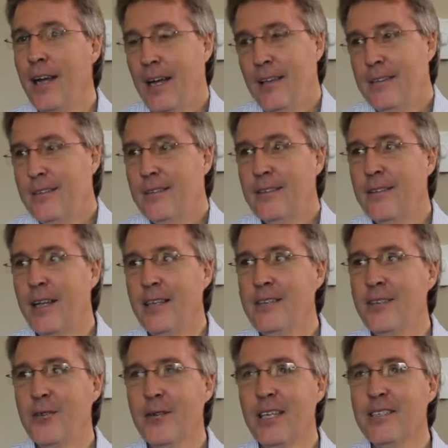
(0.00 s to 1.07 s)
And
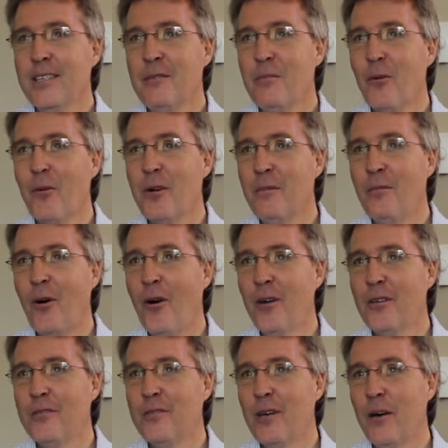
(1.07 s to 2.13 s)
that, that's an important
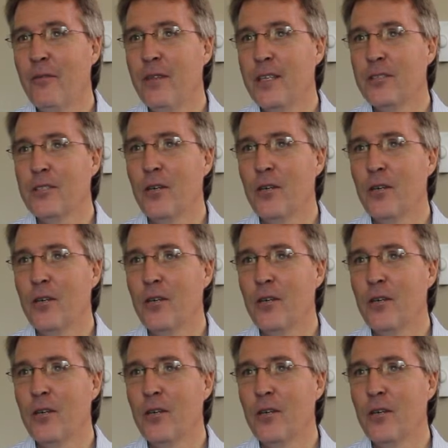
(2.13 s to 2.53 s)
part of this.